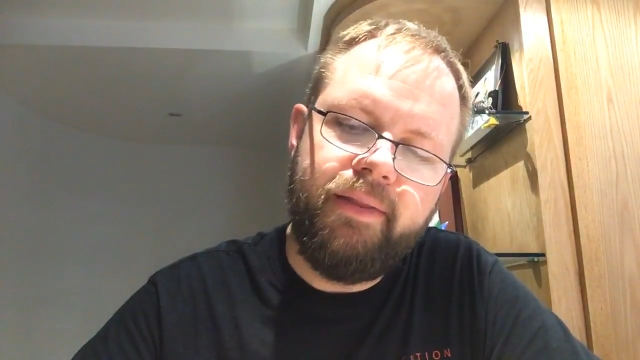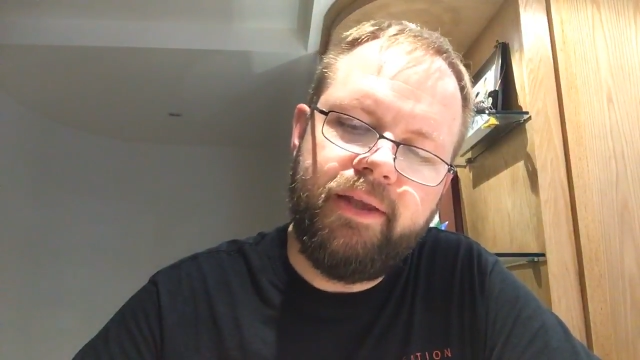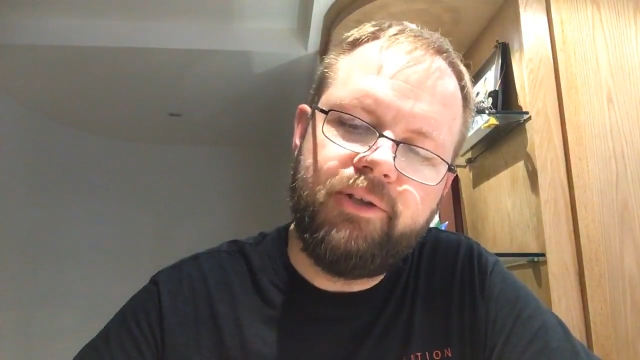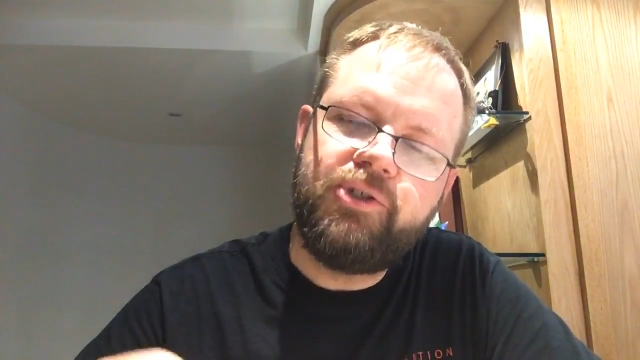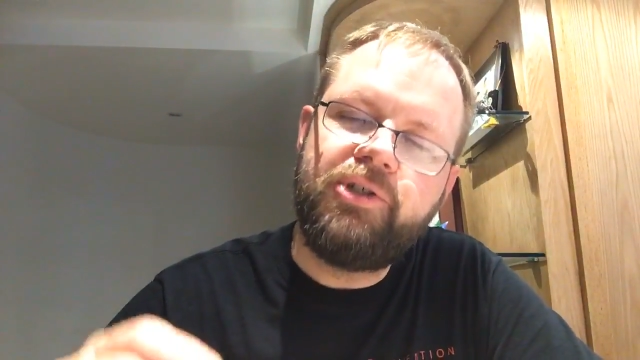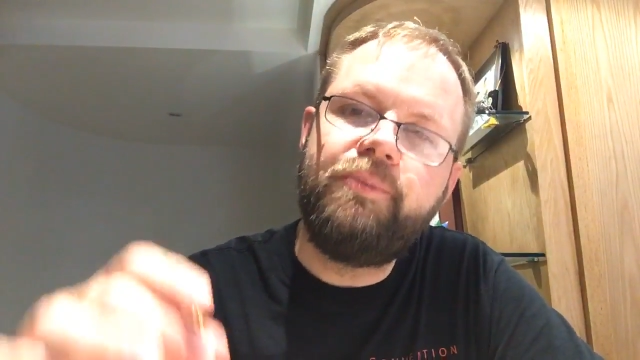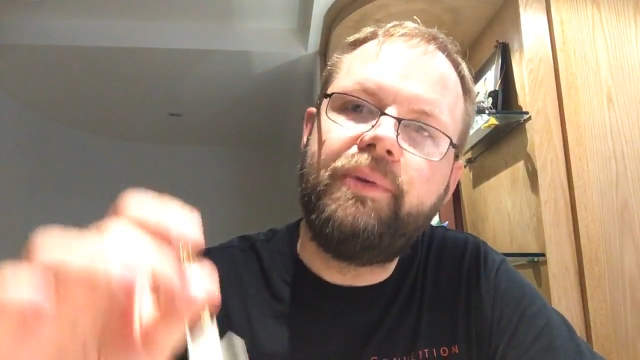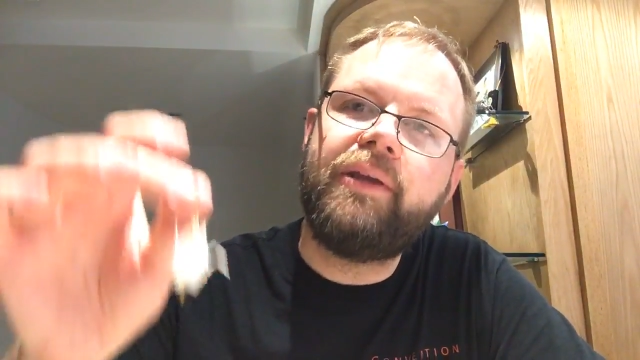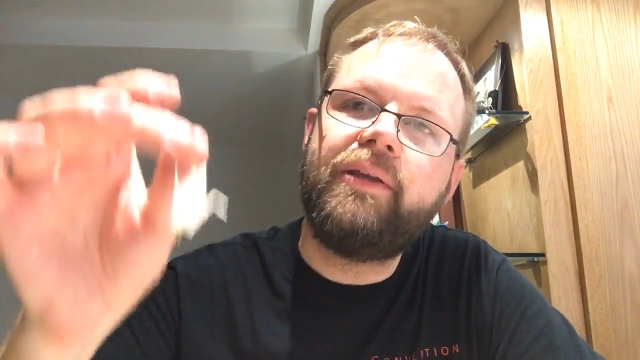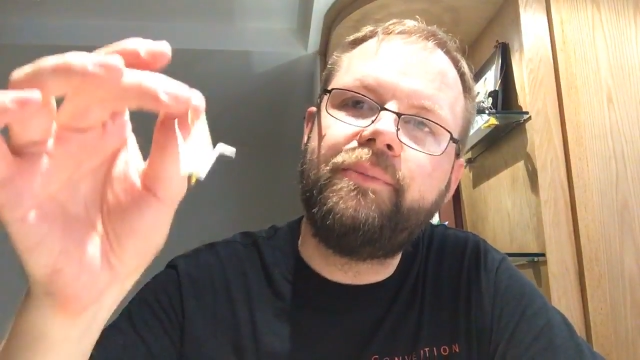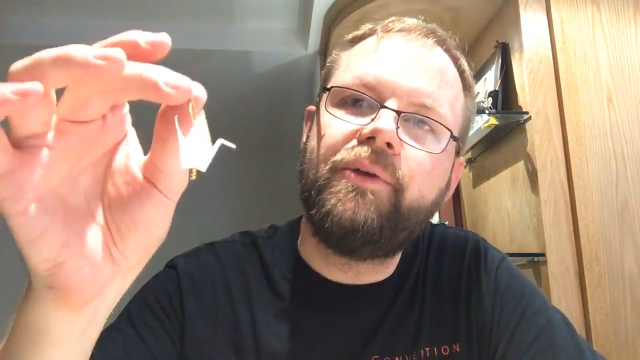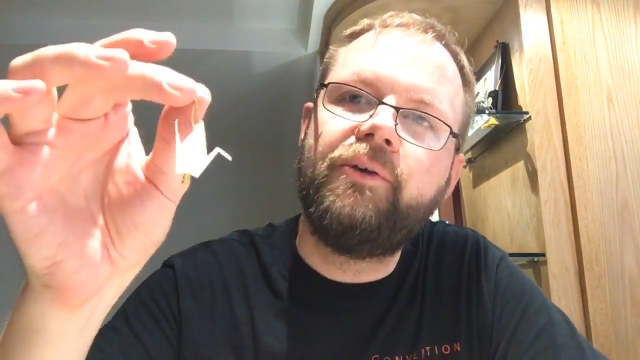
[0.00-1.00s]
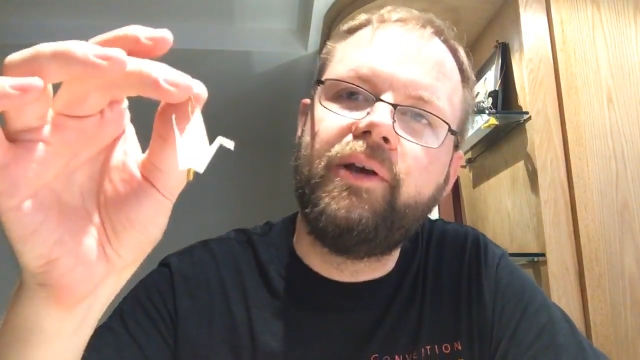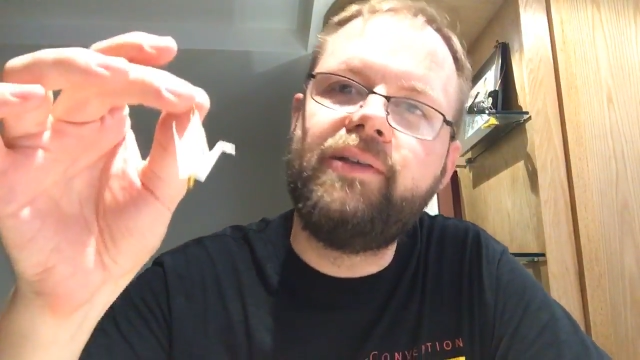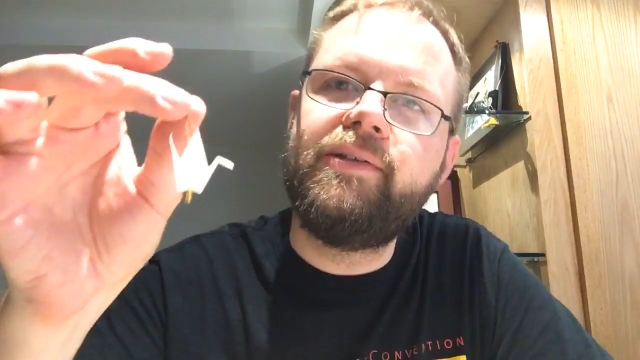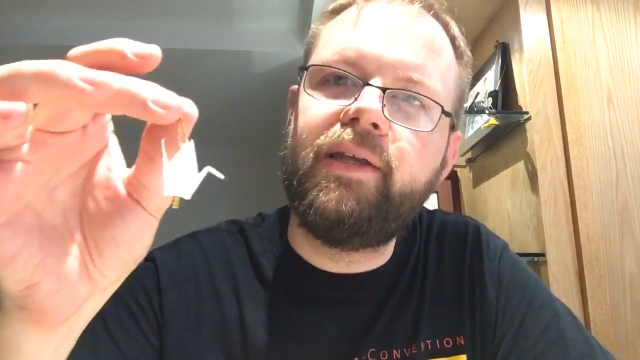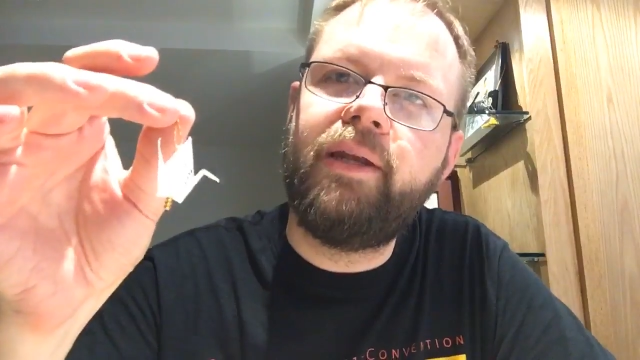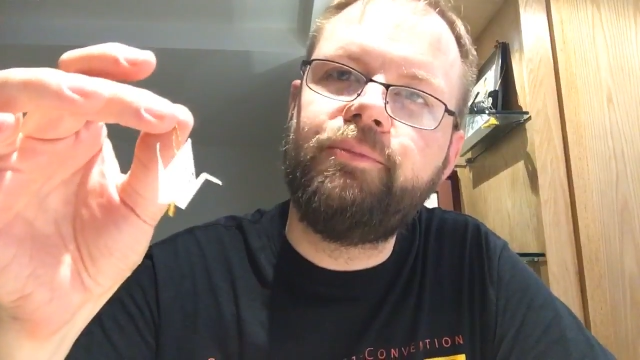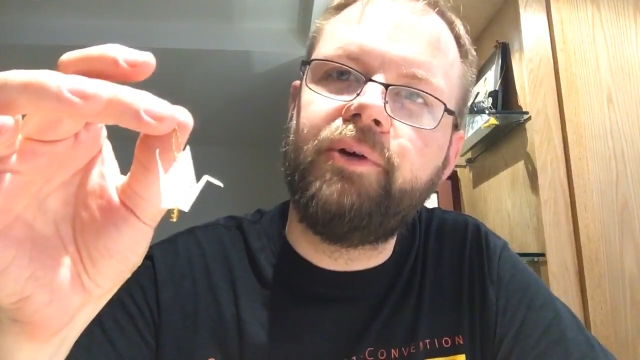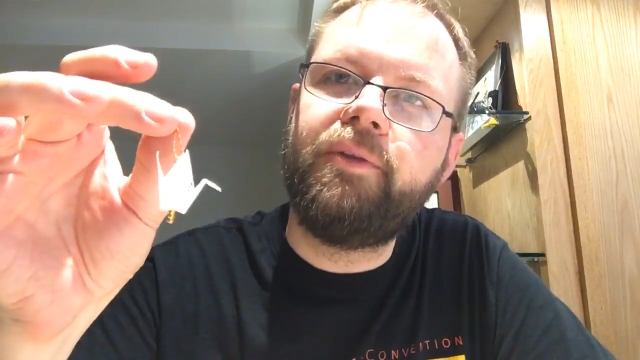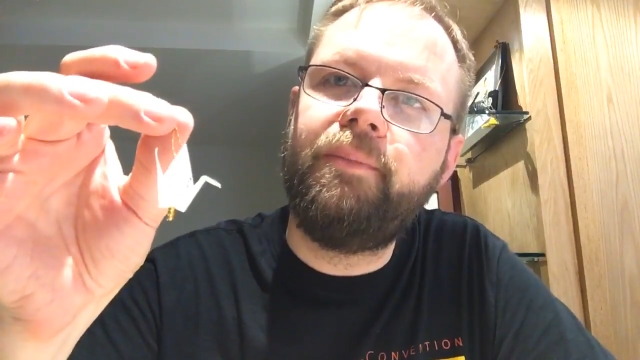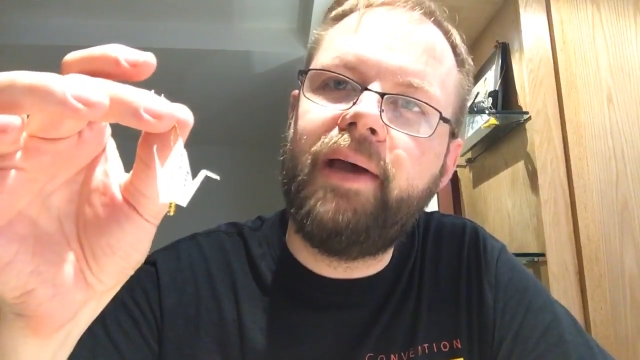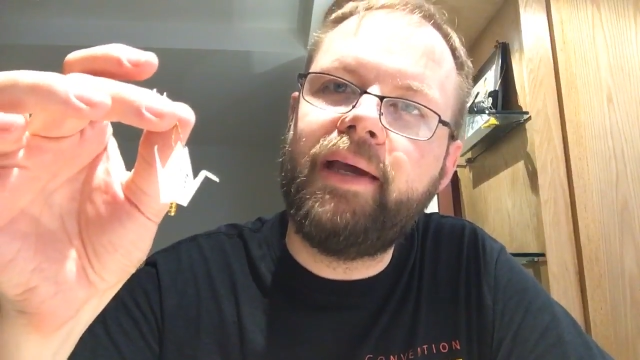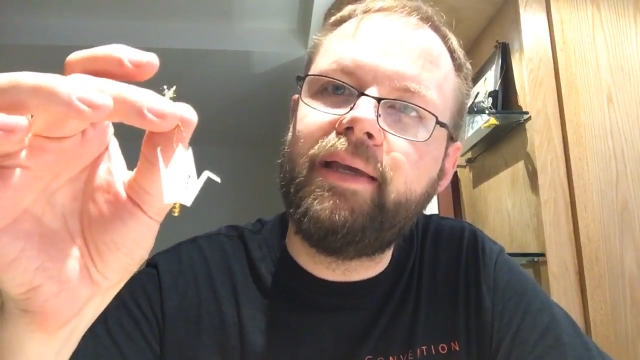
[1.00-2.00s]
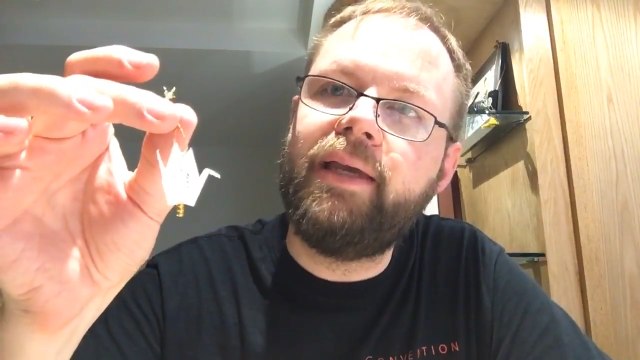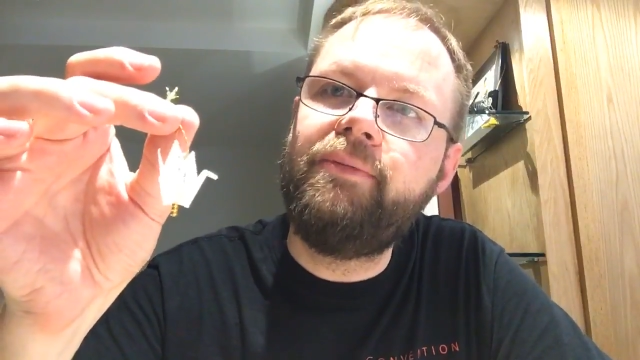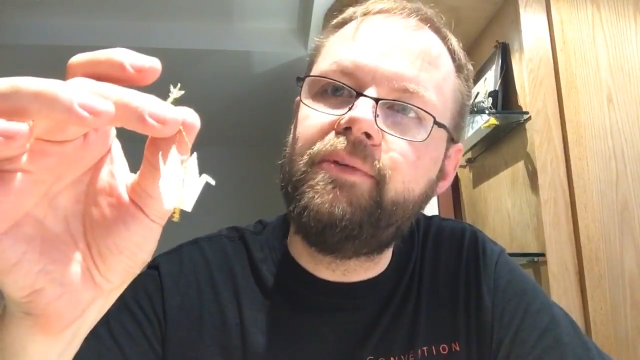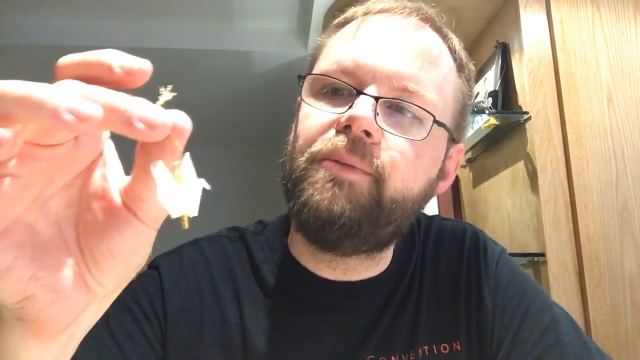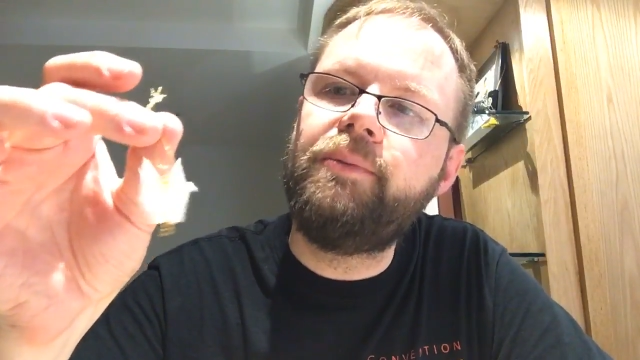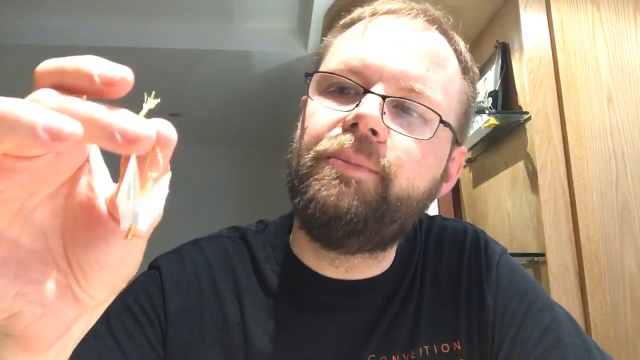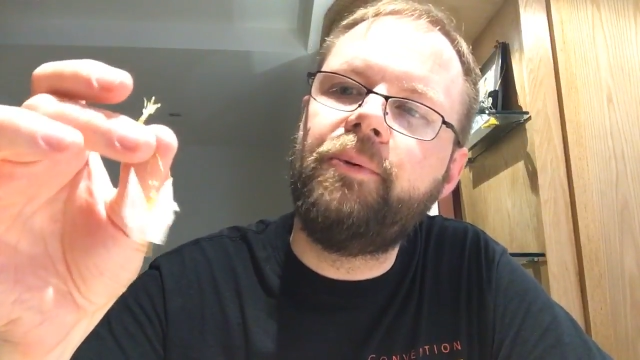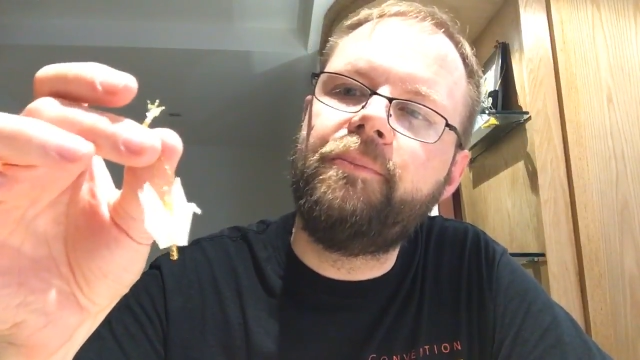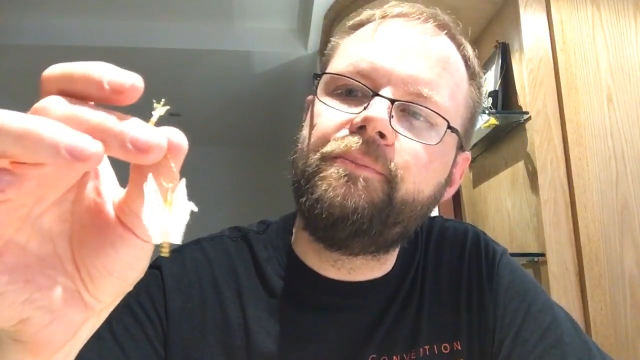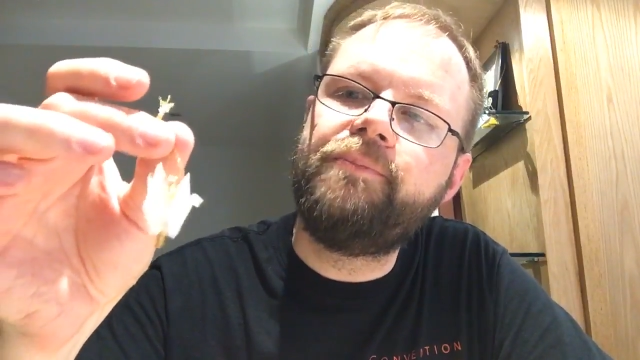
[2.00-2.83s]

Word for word: then she picked up the cranes again and brought them back and gave them to people.